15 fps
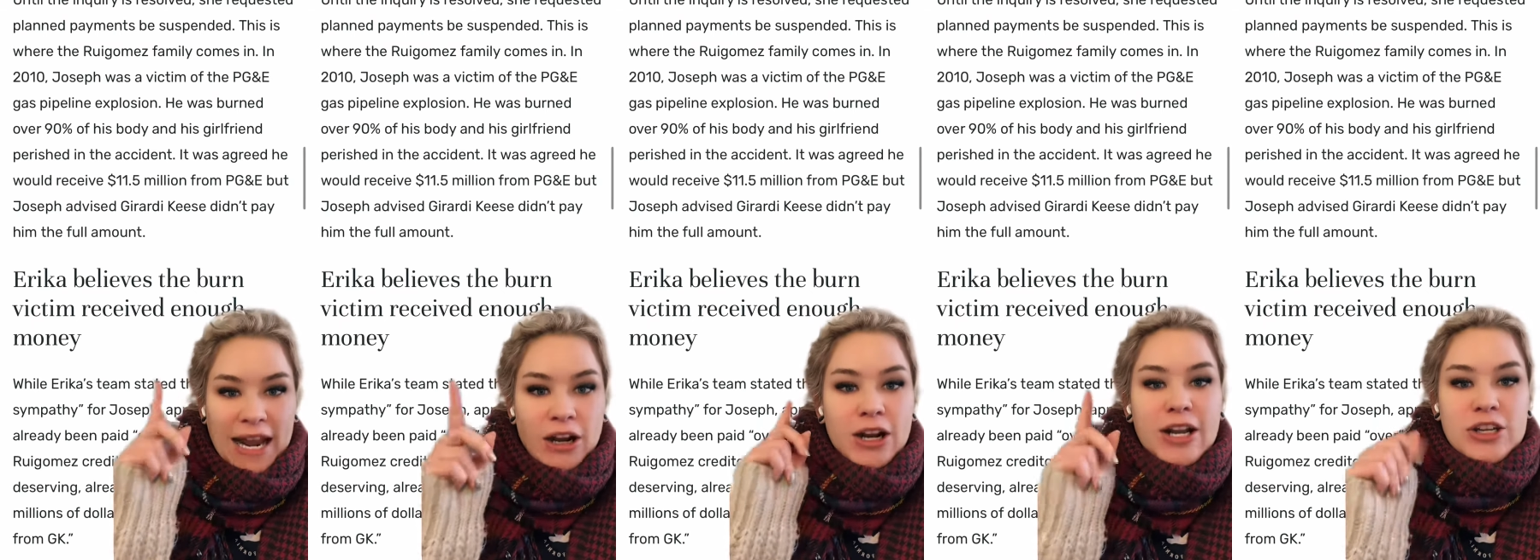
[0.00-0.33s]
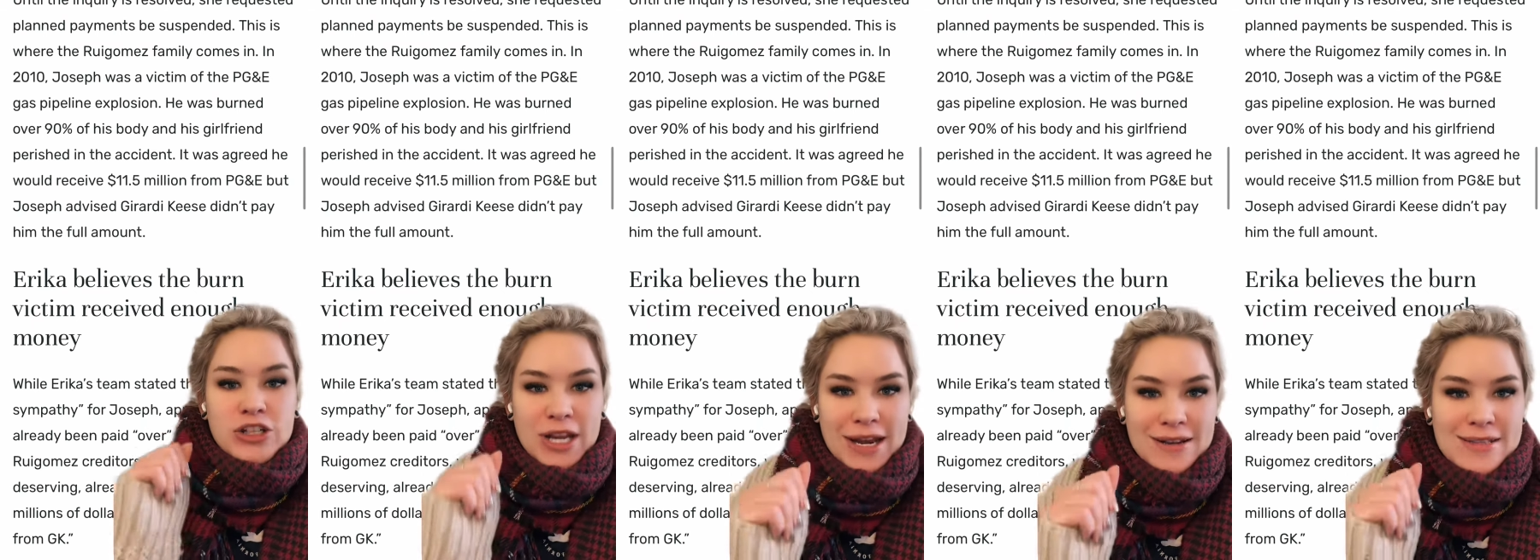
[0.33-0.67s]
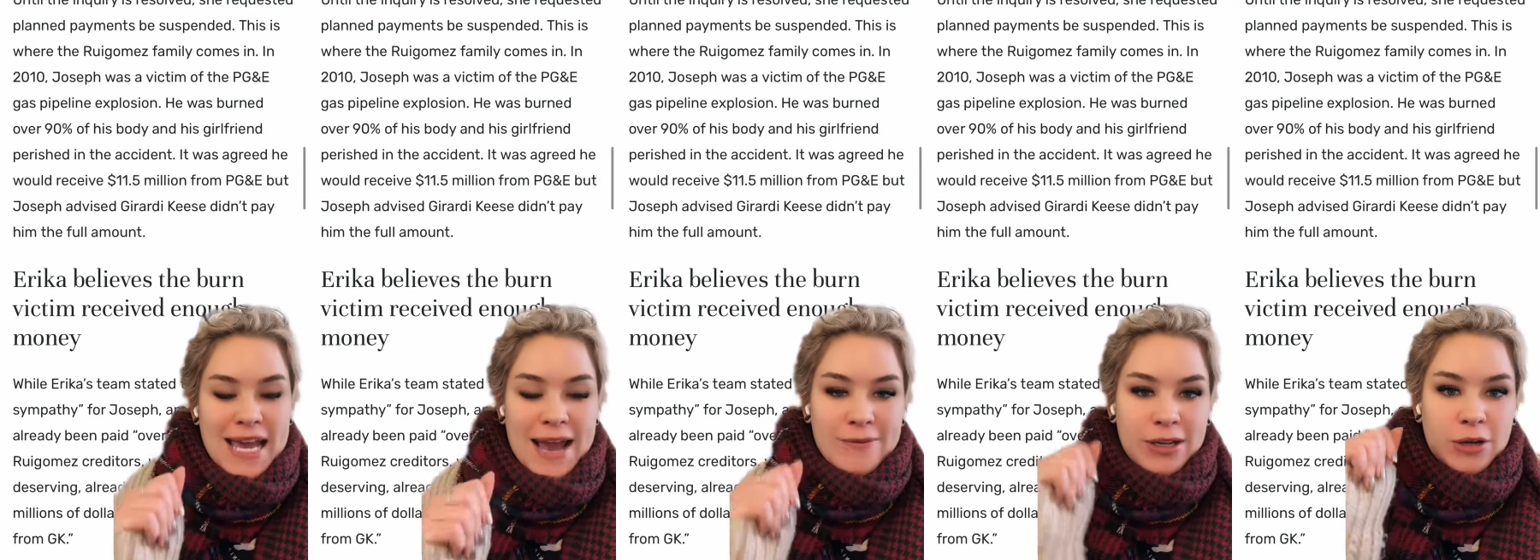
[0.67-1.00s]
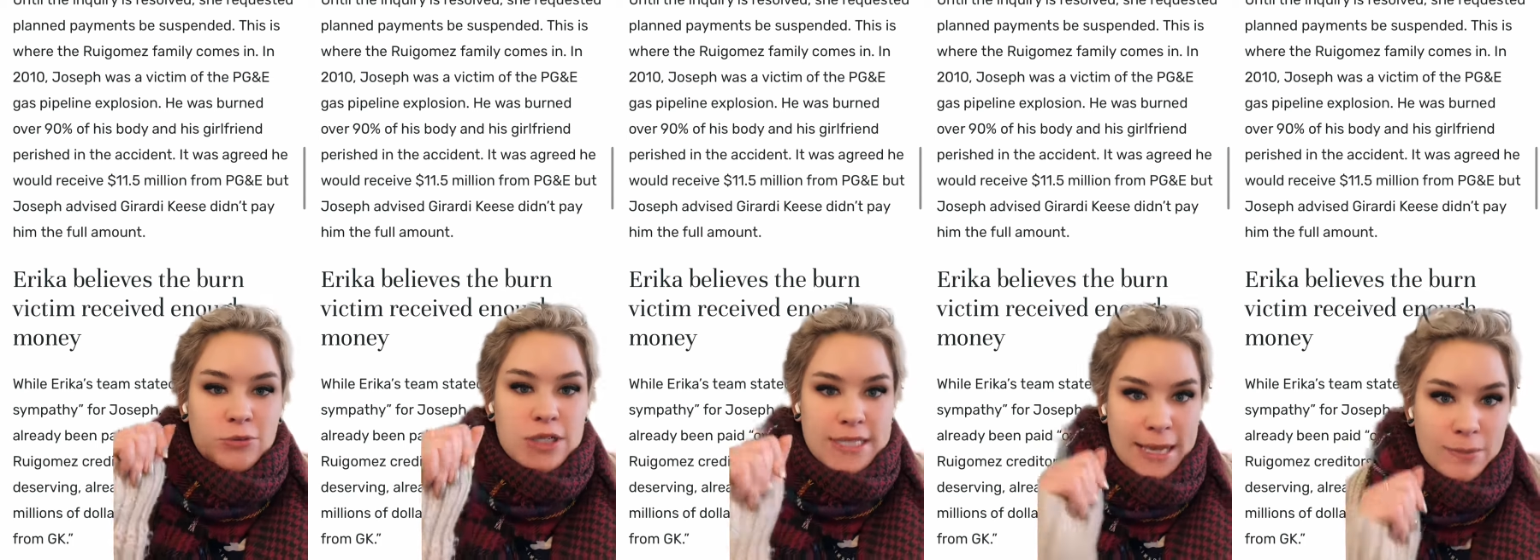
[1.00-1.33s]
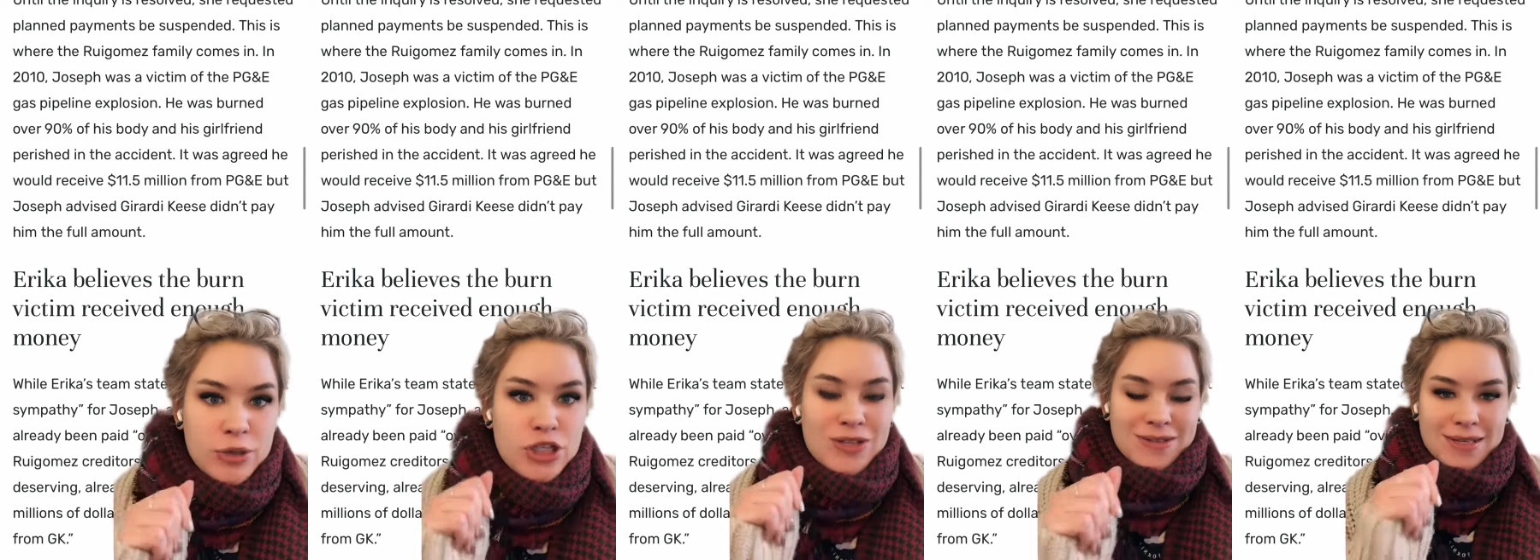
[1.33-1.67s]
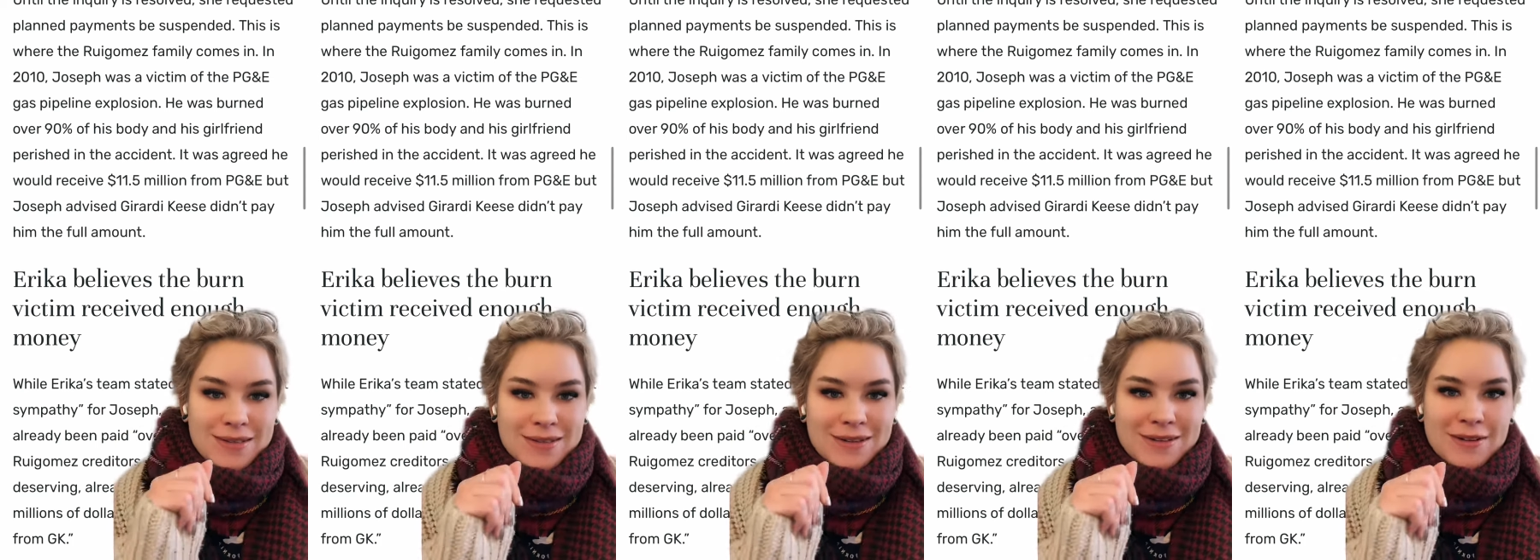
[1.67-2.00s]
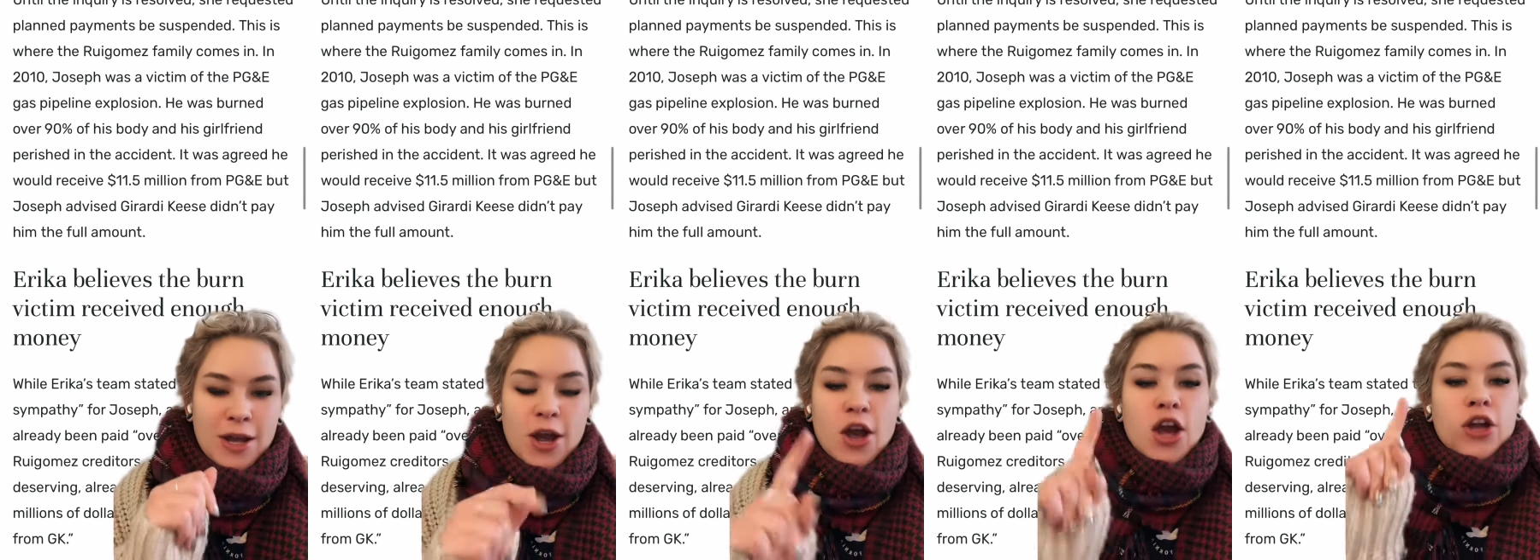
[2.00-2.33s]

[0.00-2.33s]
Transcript: Erika Jayne is having a redemption season.